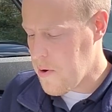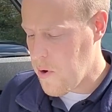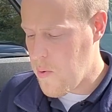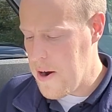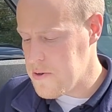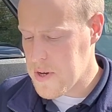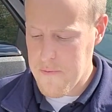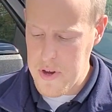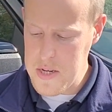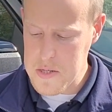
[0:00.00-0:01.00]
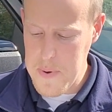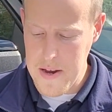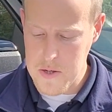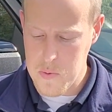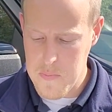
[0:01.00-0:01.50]
requires a convenience
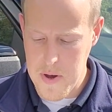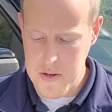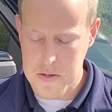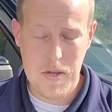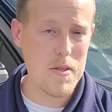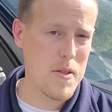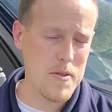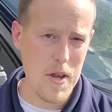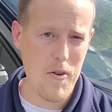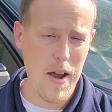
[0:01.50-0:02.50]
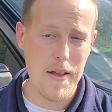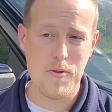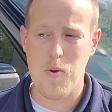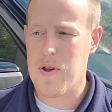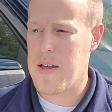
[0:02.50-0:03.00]
package with bucket seats in the center
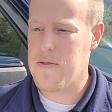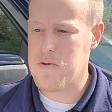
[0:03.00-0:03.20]
console. Again, they're